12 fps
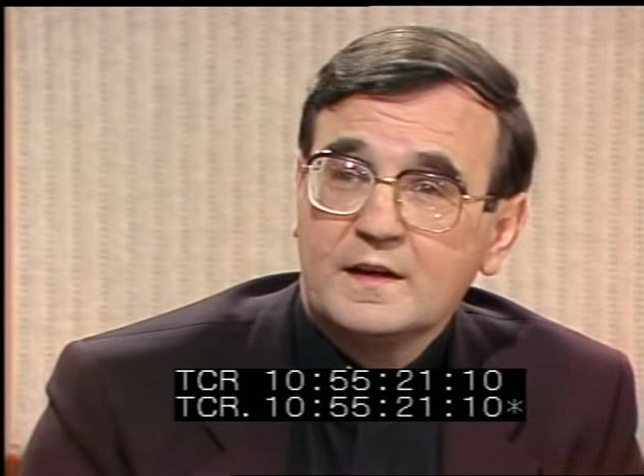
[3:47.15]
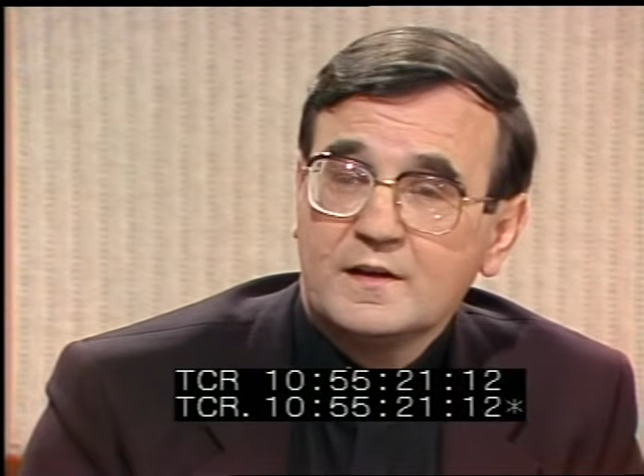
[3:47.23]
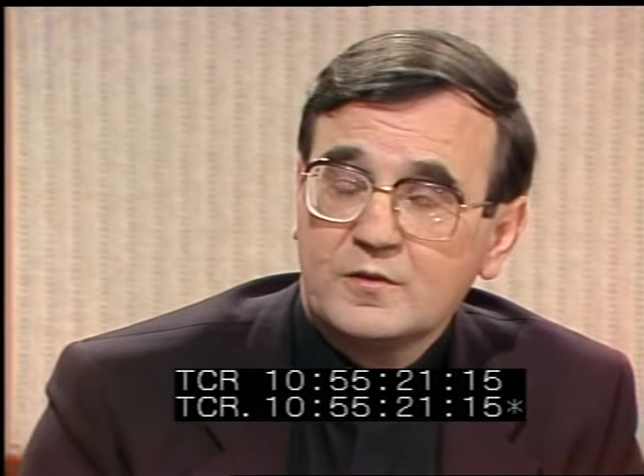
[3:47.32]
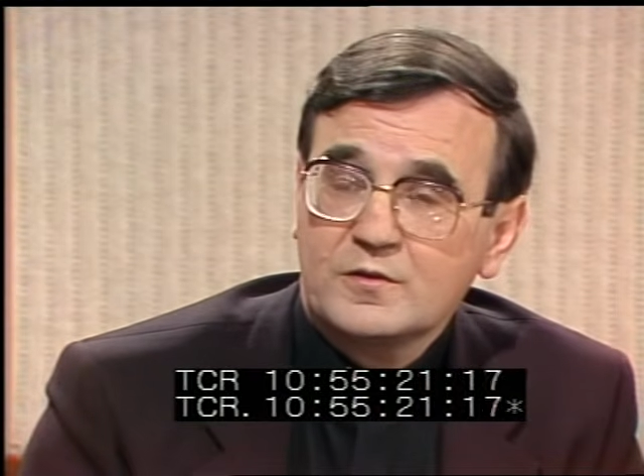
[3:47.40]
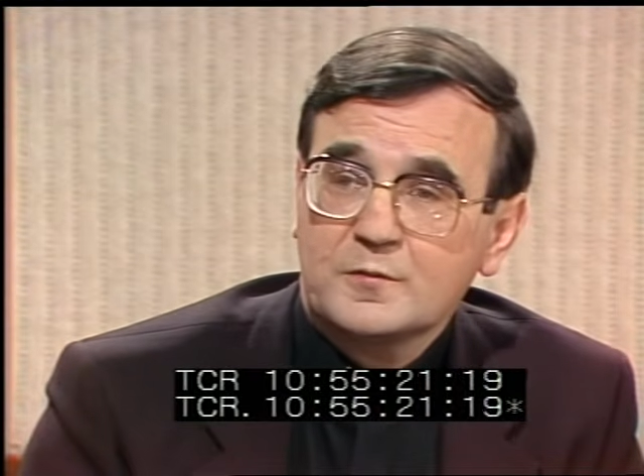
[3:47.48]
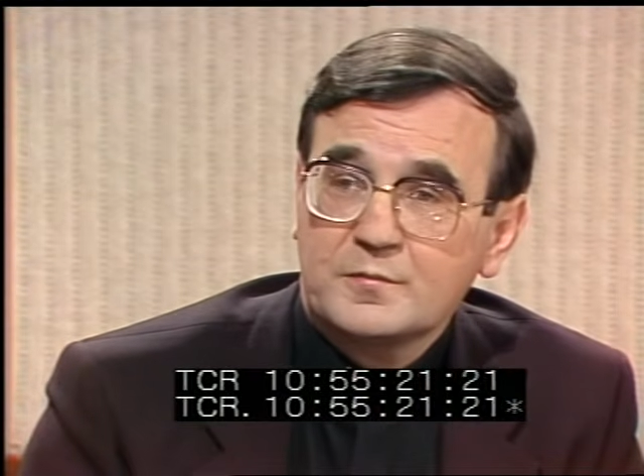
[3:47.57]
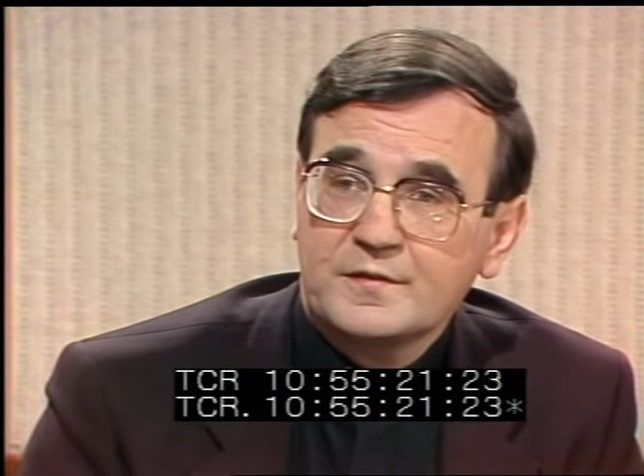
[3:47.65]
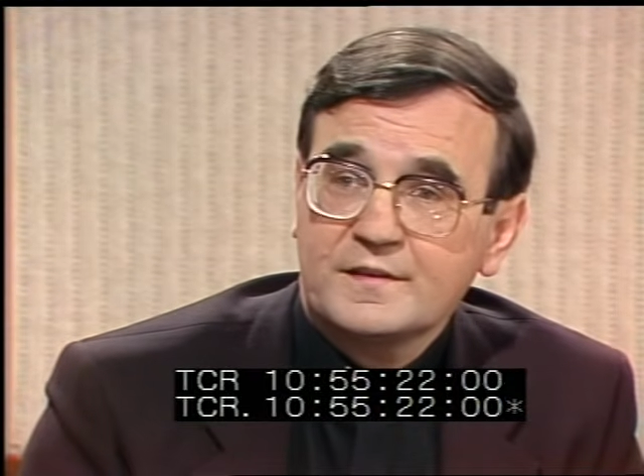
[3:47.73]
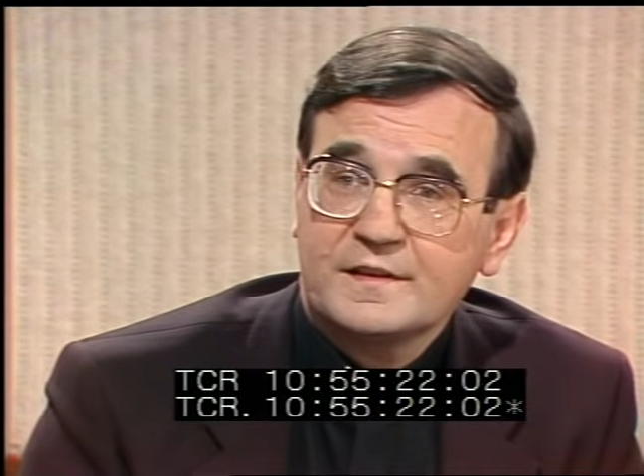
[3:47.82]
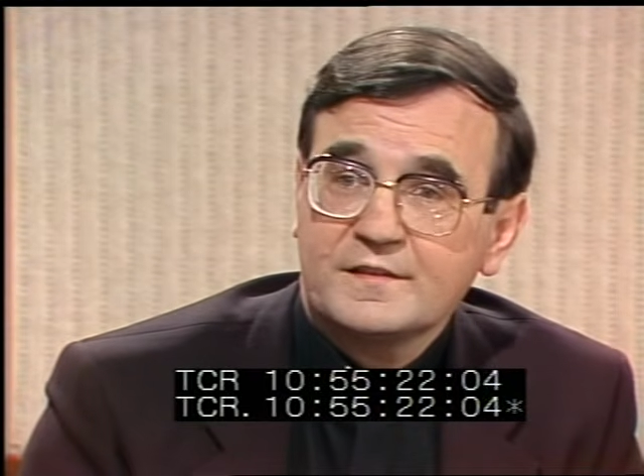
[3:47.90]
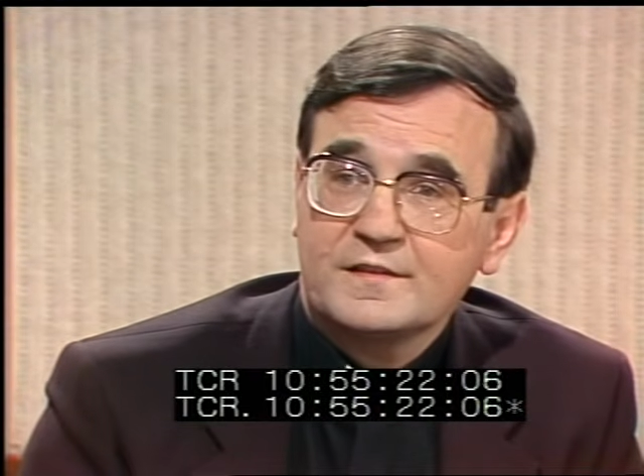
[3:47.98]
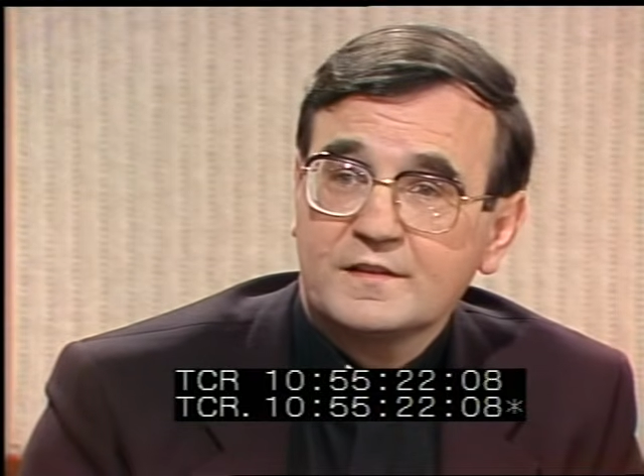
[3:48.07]
in order
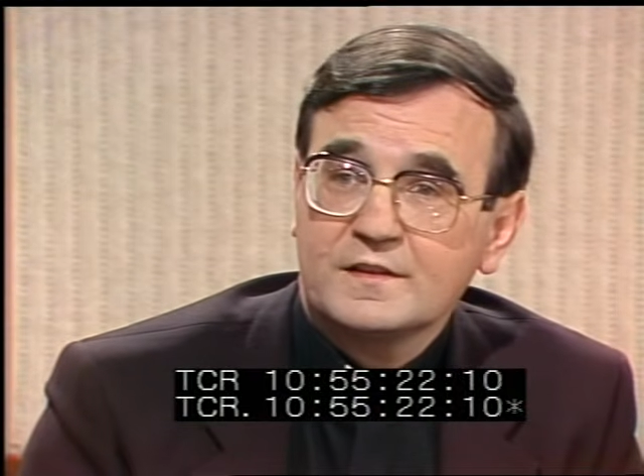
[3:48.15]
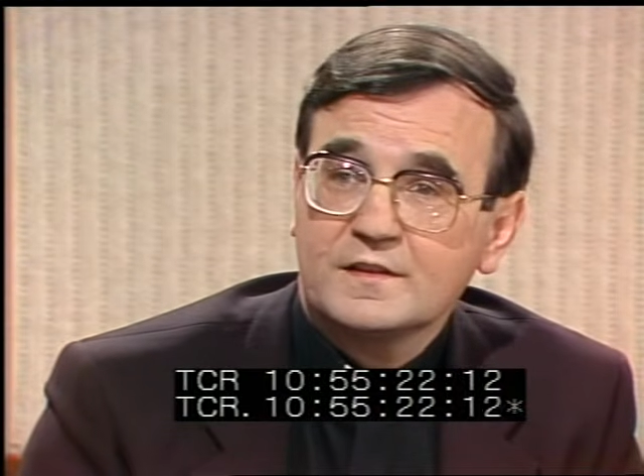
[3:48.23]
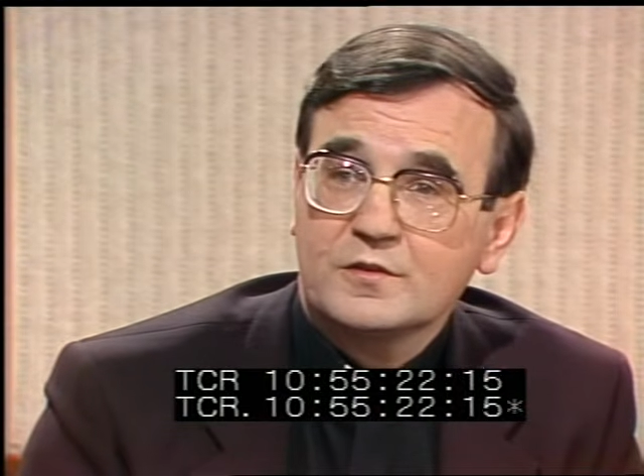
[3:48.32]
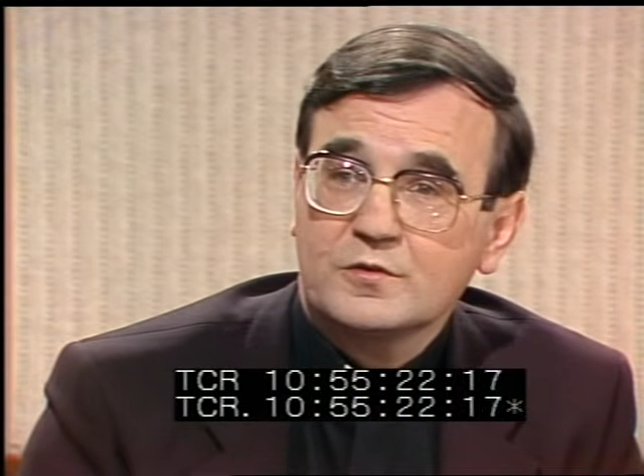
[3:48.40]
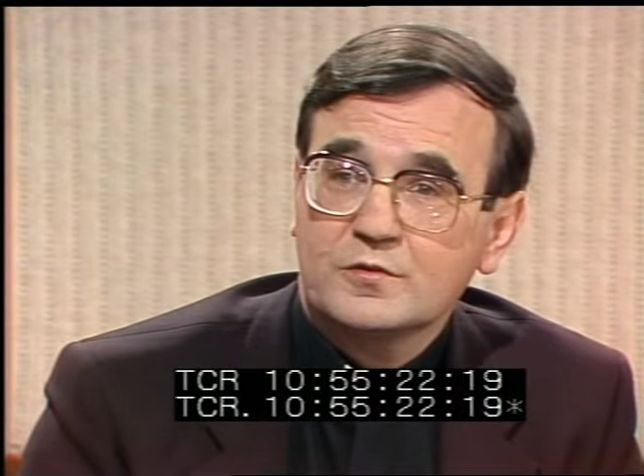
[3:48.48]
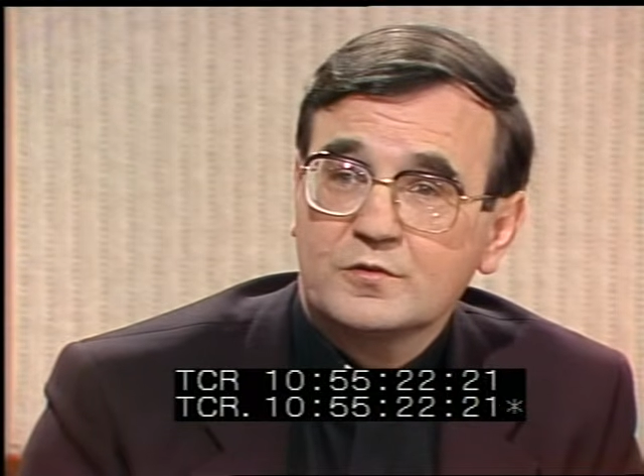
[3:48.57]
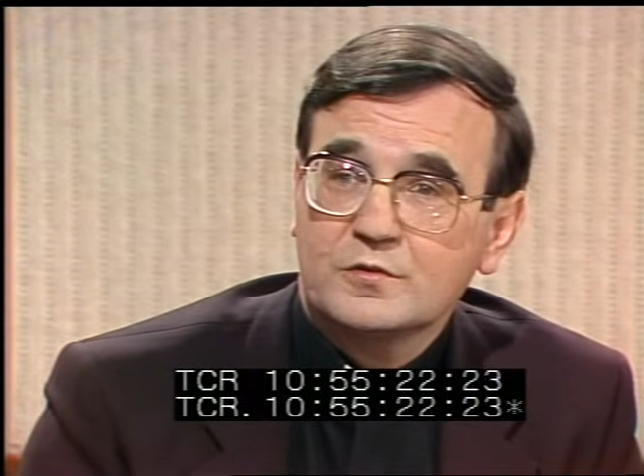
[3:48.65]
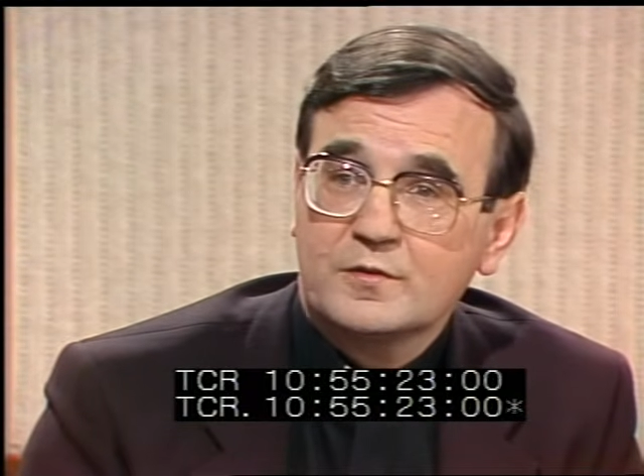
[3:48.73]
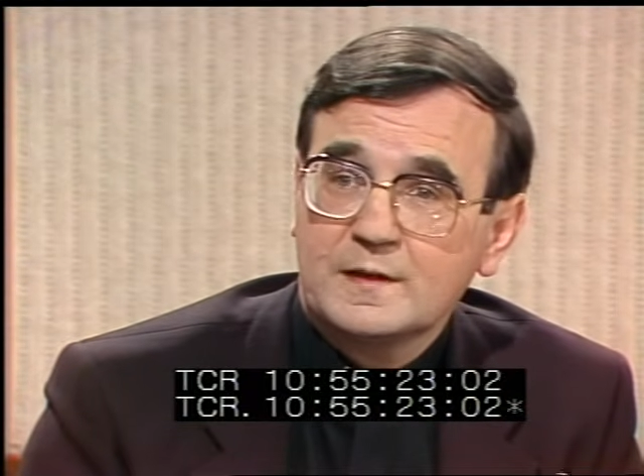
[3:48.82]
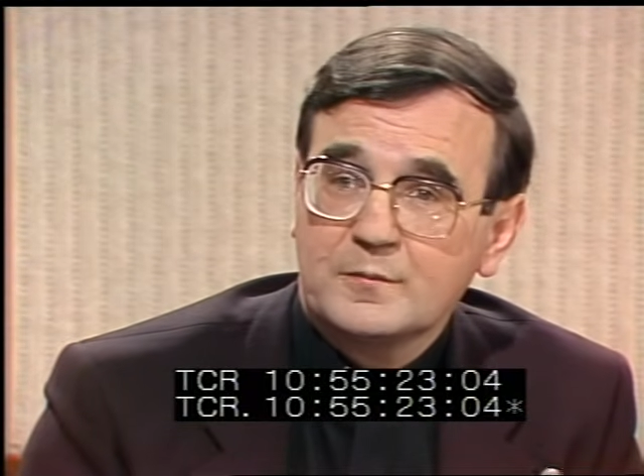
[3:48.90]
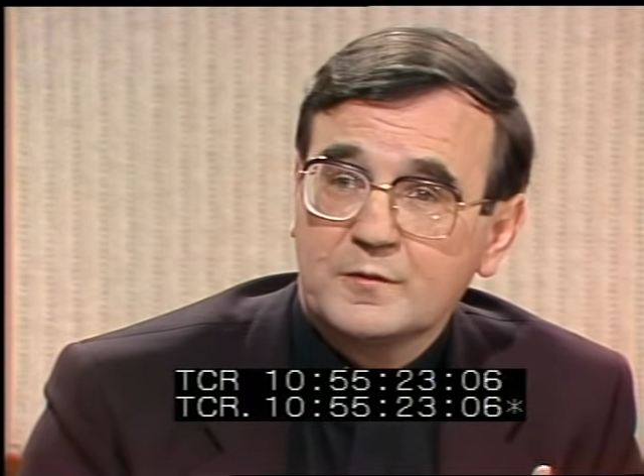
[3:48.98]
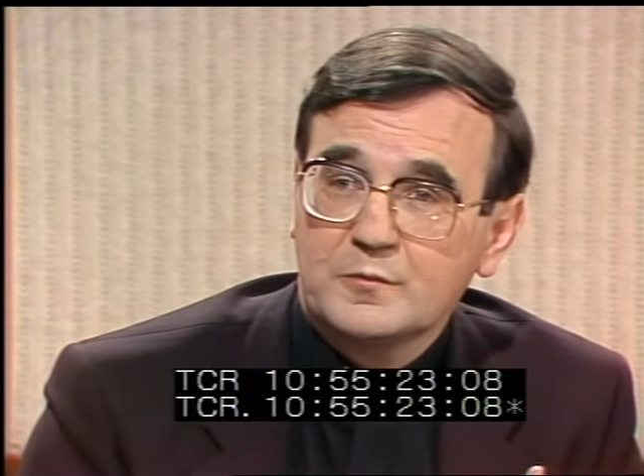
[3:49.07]
precisely to
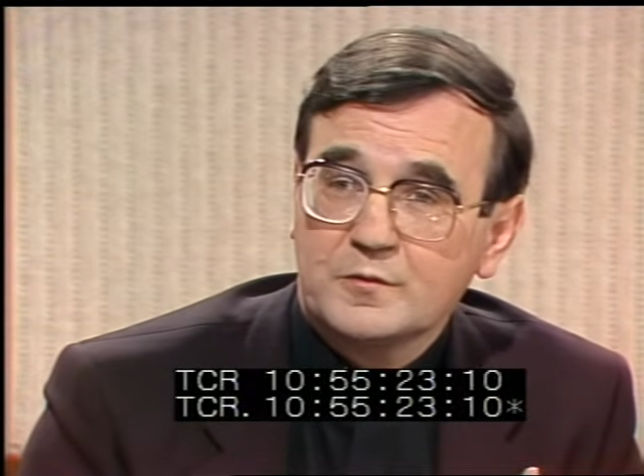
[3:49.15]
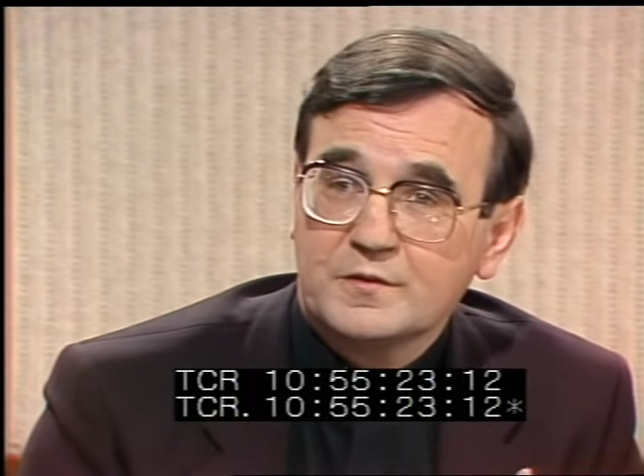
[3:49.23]
help them to